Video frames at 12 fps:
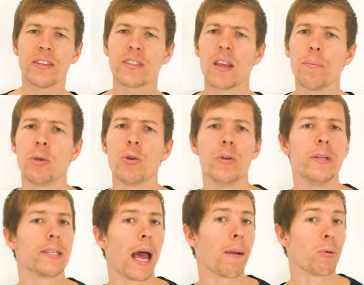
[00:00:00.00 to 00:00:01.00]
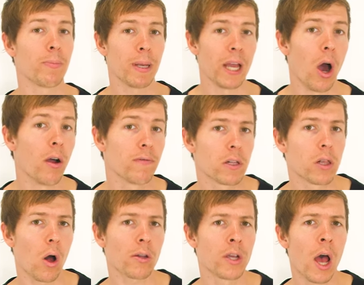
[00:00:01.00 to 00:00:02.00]
this CPU is able to be
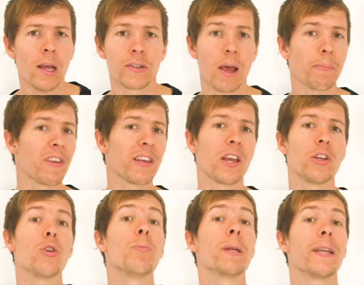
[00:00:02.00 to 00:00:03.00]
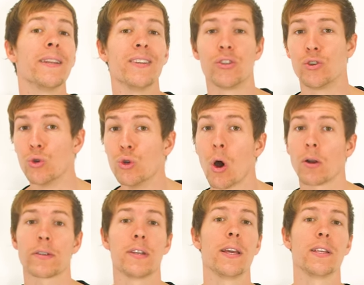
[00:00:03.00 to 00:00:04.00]
overclocked, something that you beginners do
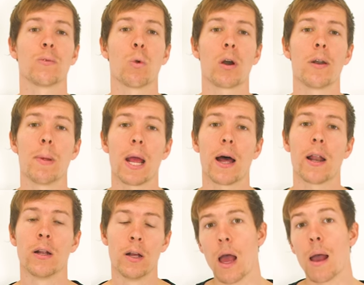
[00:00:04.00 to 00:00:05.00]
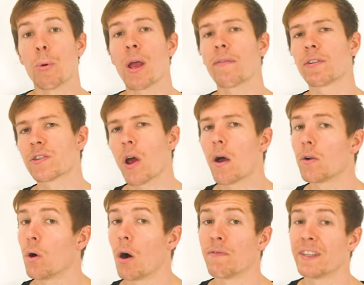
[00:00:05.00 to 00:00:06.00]
not need to worry about and we have a
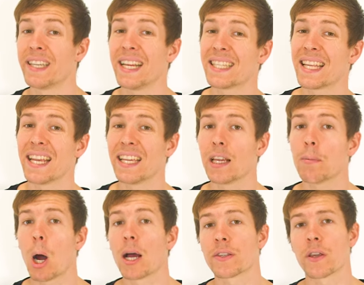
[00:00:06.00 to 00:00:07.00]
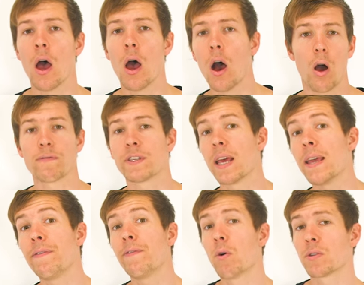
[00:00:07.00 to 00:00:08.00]
total of 16 gigabytes of
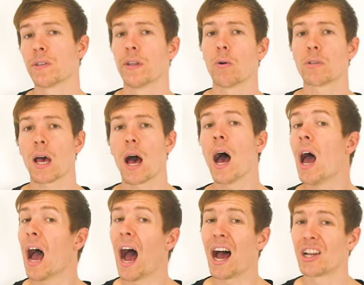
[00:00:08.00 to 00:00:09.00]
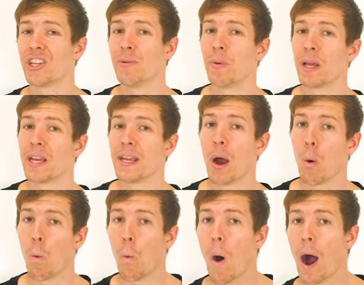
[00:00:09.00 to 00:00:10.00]
T-Force Delta RGB
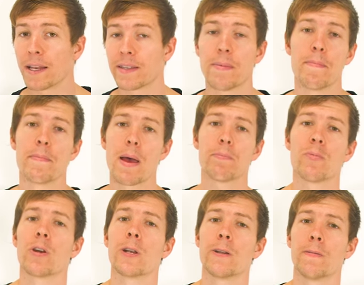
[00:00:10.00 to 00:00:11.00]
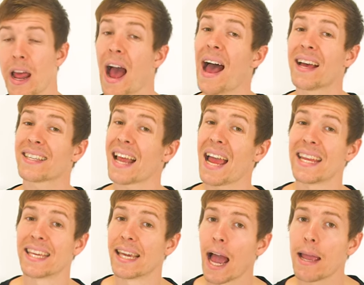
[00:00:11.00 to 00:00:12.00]
white memory. Now, as
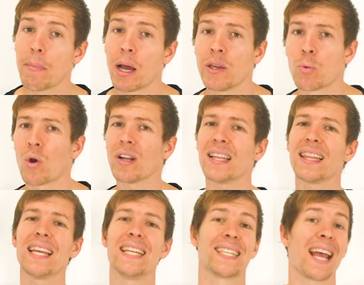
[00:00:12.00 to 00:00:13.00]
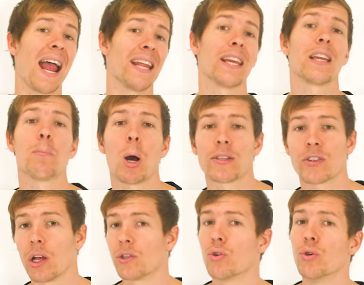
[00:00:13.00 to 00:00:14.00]
a gamer, you want at least eight
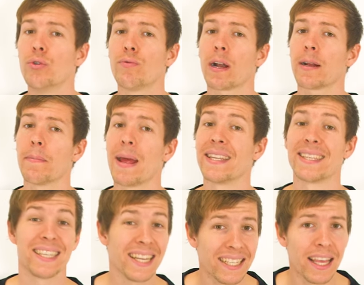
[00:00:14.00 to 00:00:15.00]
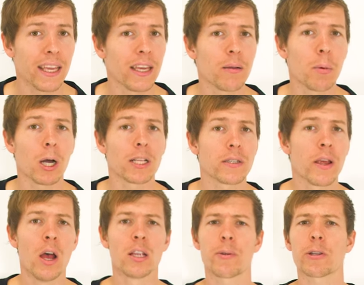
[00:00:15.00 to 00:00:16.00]
gigabytes. I do recommend 16
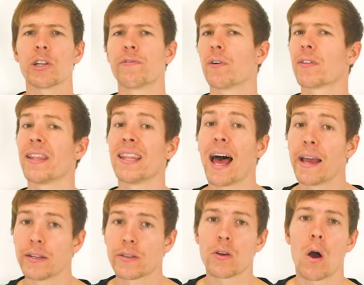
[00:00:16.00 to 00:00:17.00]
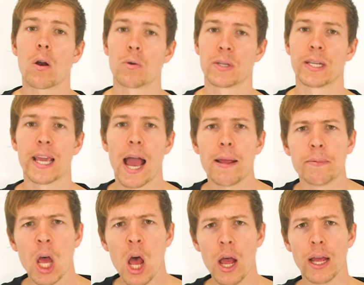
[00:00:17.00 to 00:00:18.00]
gigabytes, especially for the latest titles and
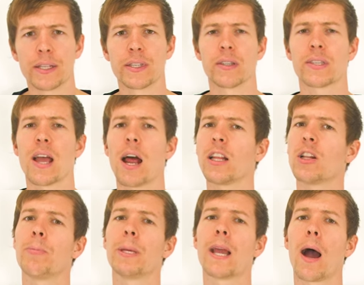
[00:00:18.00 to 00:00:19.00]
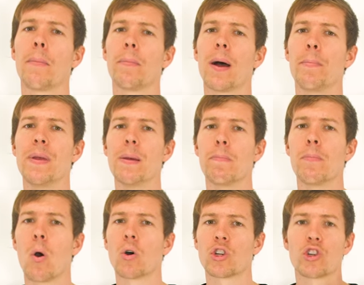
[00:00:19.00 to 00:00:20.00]
games. It's starting to become a bit
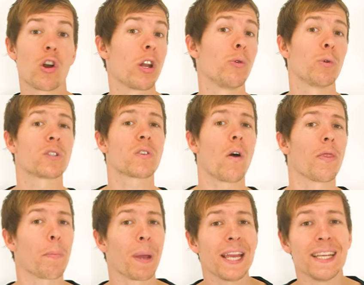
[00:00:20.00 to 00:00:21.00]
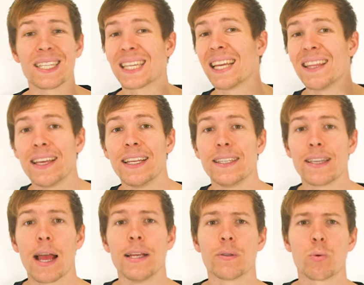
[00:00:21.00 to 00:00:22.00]
more strenuous on the PC these
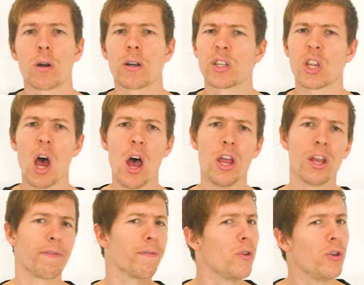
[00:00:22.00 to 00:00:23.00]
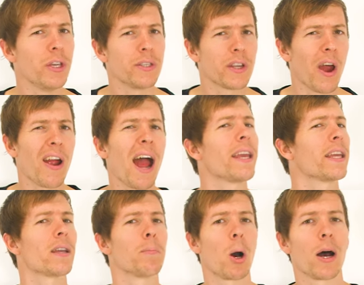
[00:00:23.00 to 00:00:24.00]
days, whereas a few years ago, eight
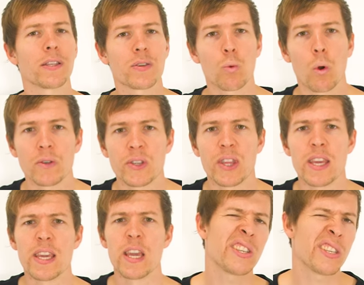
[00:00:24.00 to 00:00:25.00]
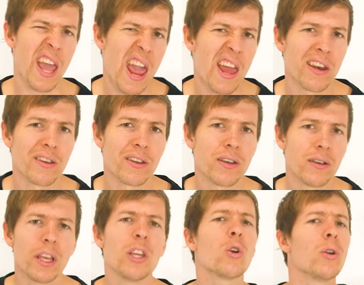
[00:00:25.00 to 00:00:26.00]
gigabytes was the standard
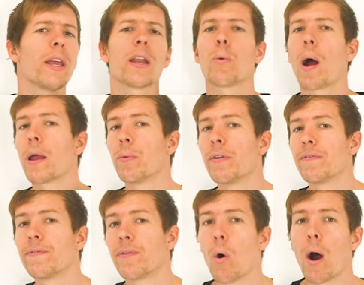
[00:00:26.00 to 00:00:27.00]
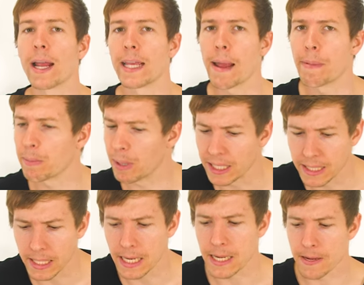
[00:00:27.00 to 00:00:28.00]
that you could get away with for a gaming
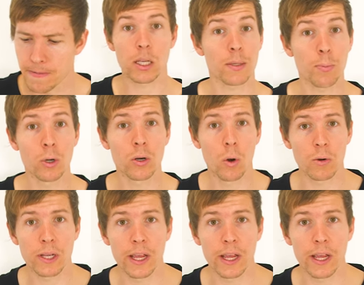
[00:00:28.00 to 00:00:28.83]
PC. So let's put it all